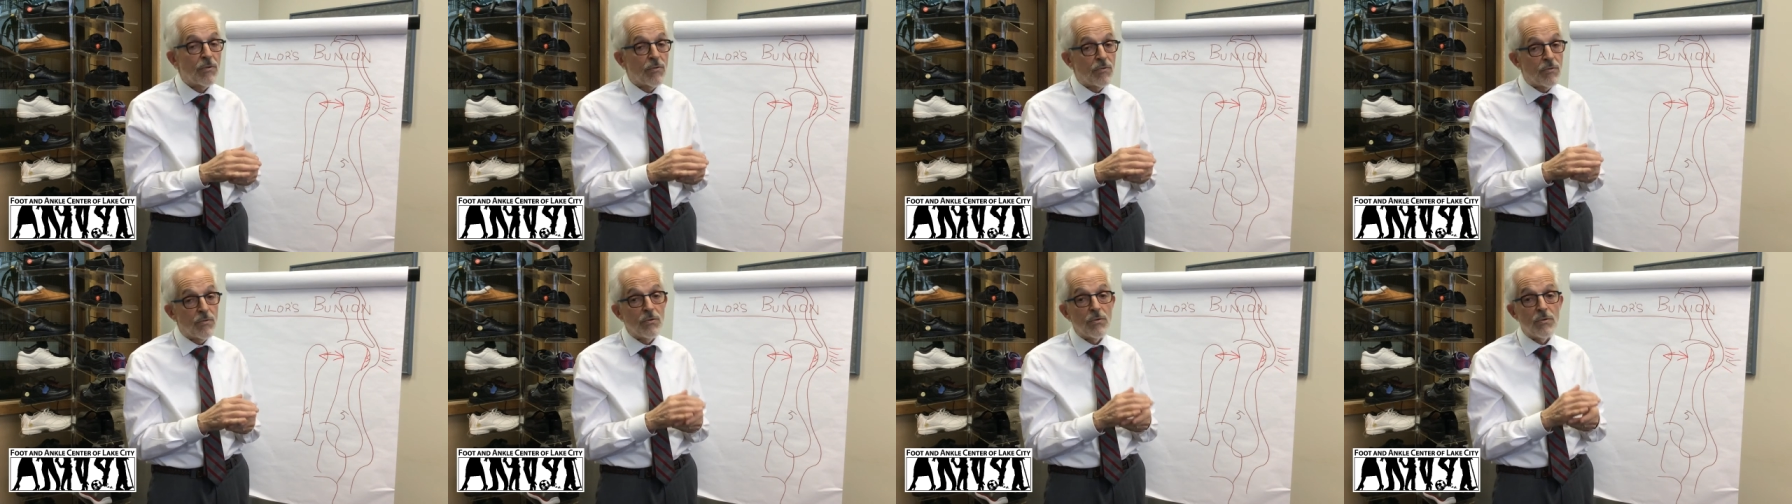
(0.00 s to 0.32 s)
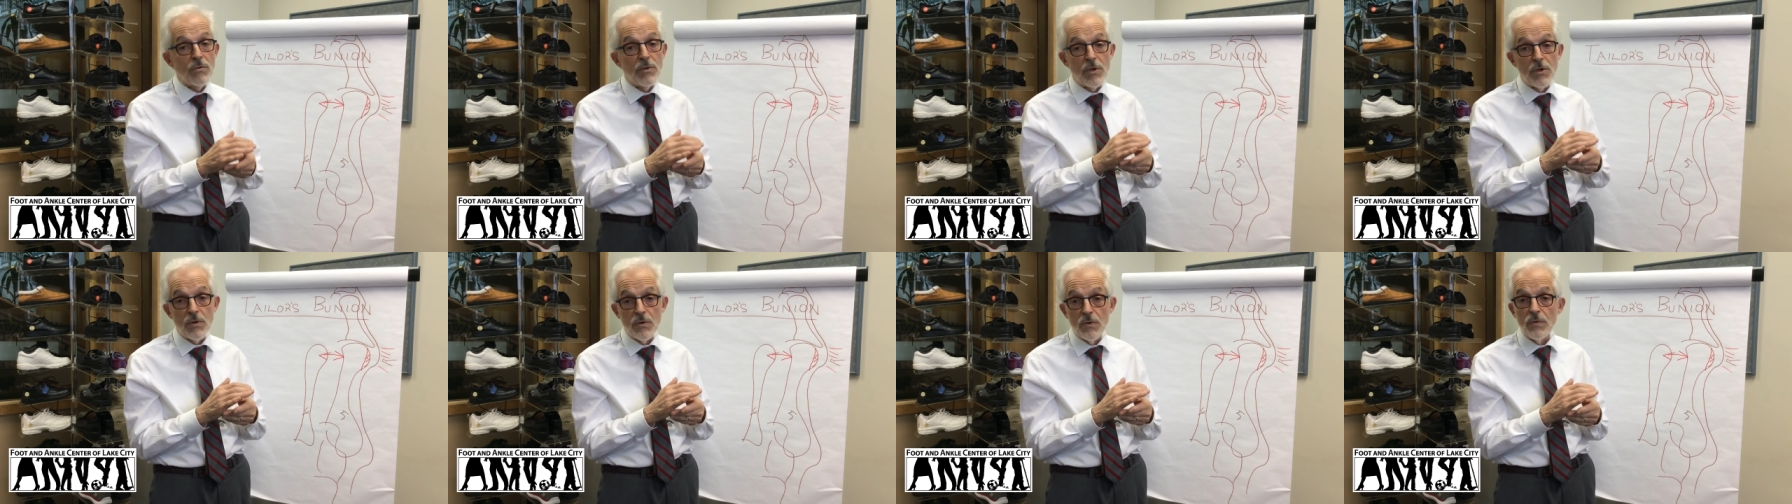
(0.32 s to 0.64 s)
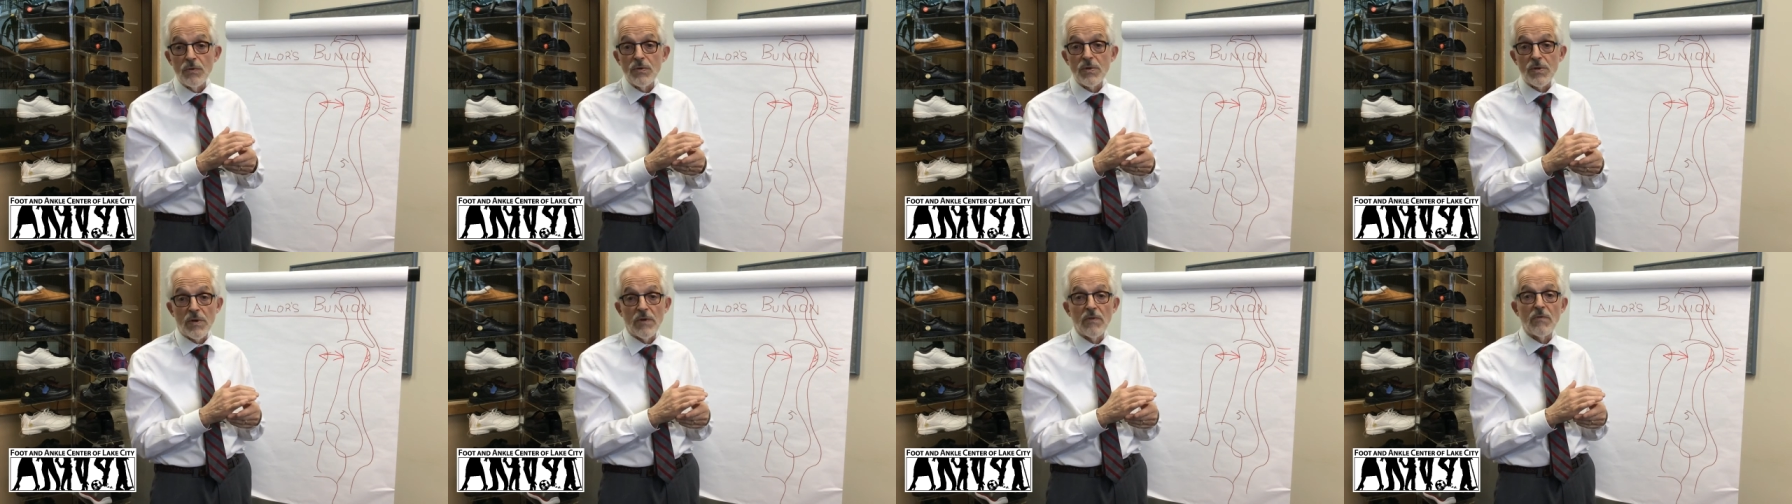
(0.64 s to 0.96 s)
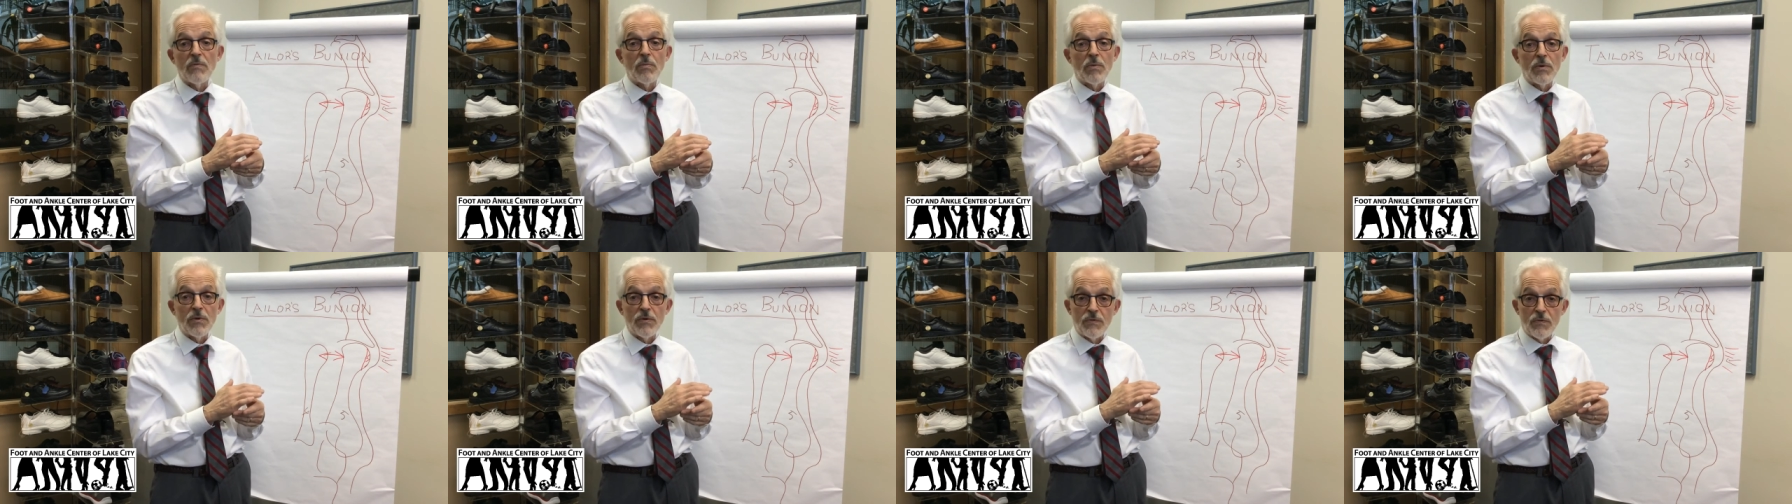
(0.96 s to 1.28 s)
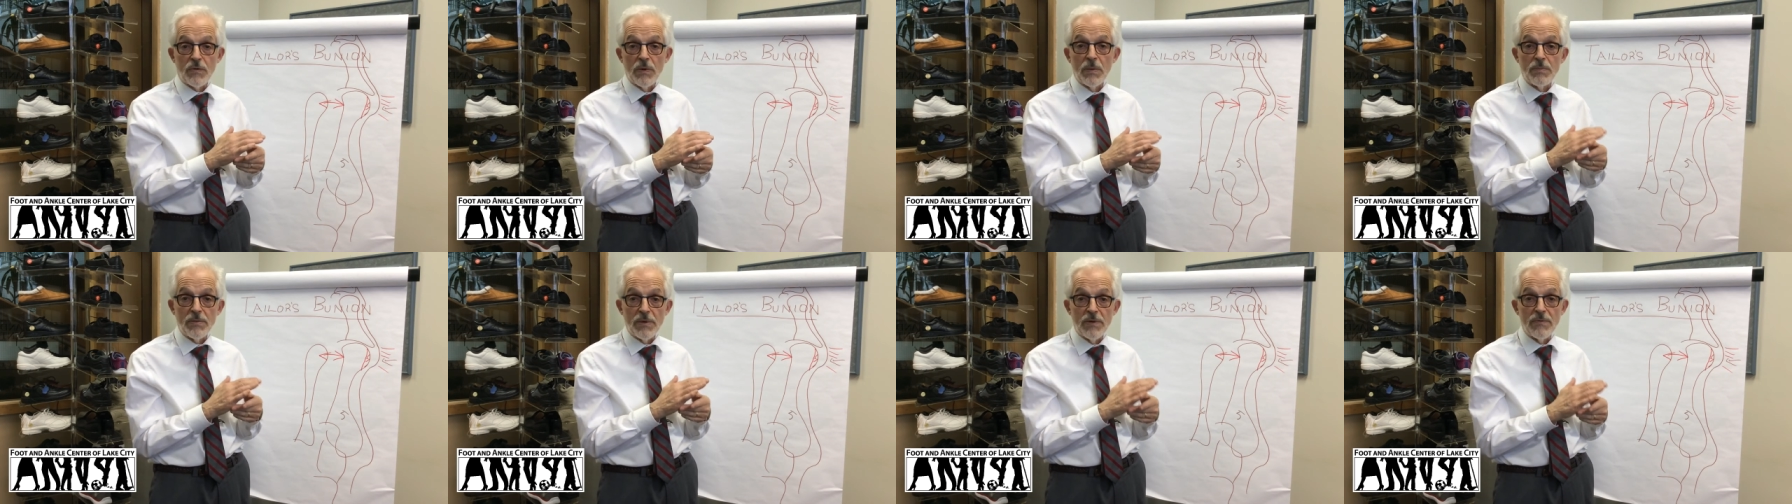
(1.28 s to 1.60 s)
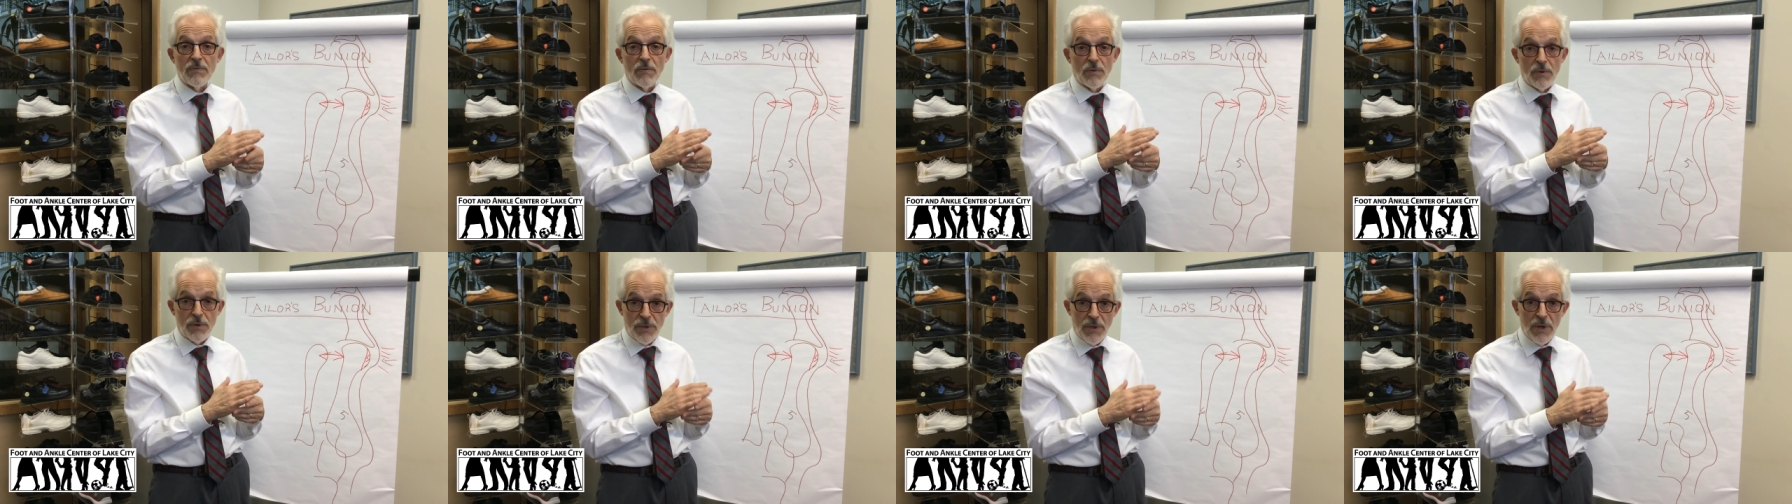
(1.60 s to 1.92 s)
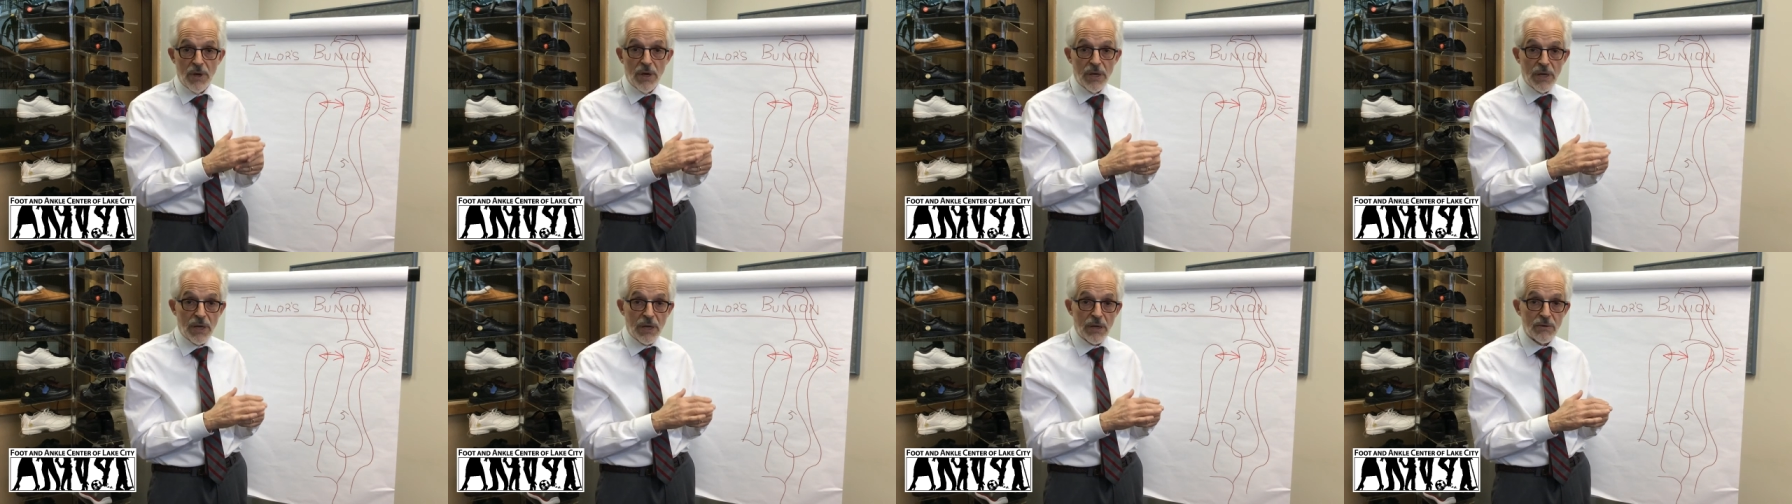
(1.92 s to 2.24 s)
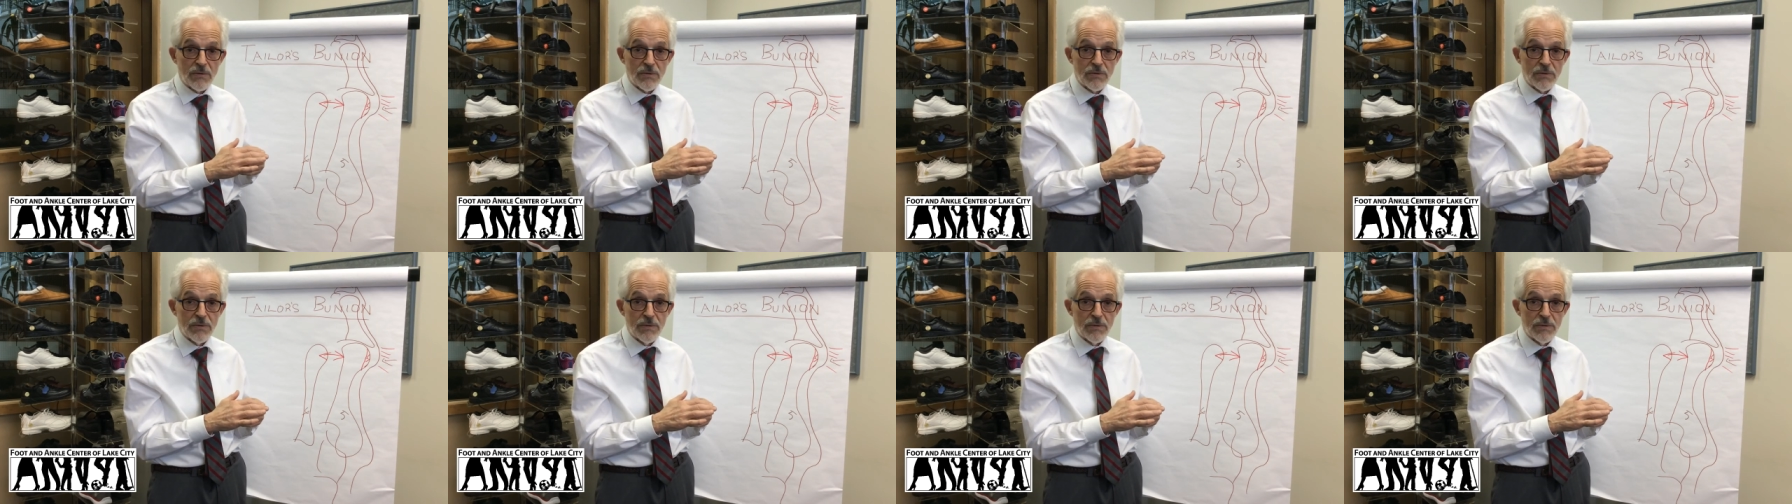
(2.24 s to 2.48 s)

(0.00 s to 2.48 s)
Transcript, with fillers: through the use of prescriptive orthotics.